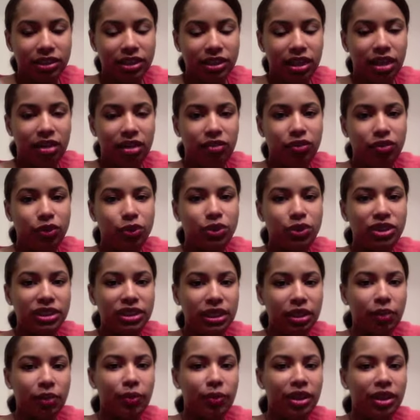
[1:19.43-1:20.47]
And if you
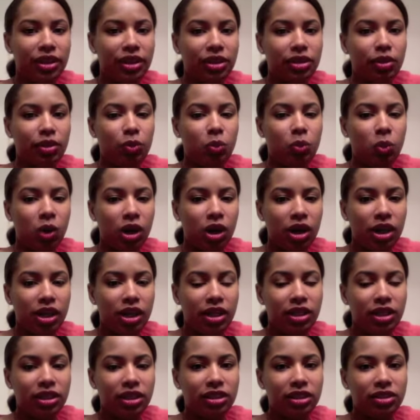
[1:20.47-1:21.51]
stick with
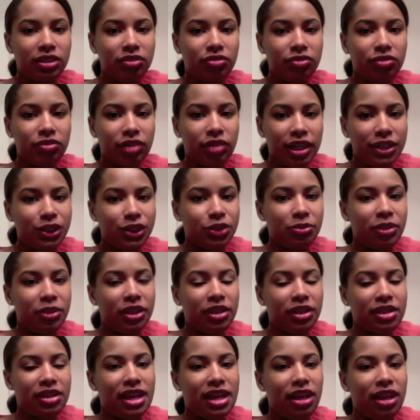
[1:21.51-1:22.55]
one
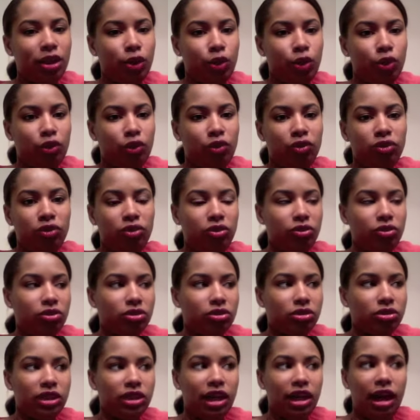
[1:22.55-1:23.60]
regimen that you've
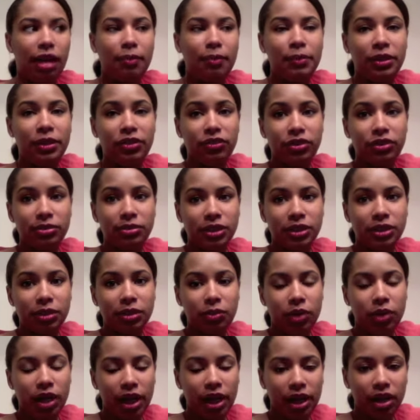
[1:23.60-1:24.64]
copied from
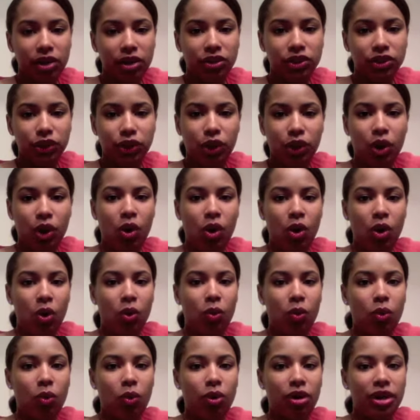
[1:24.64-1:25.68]
somewhere else
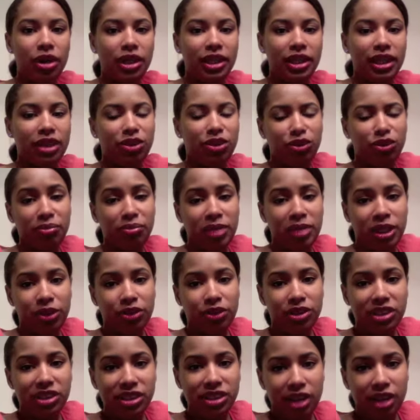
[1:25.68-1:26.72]
or that you've made
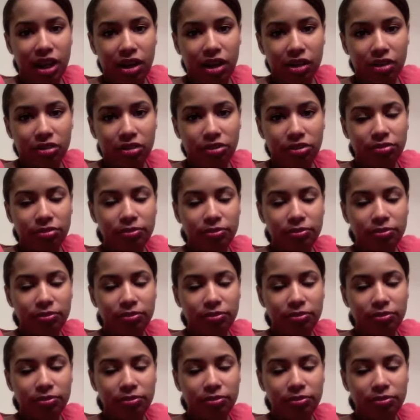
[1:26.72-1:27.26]
yourself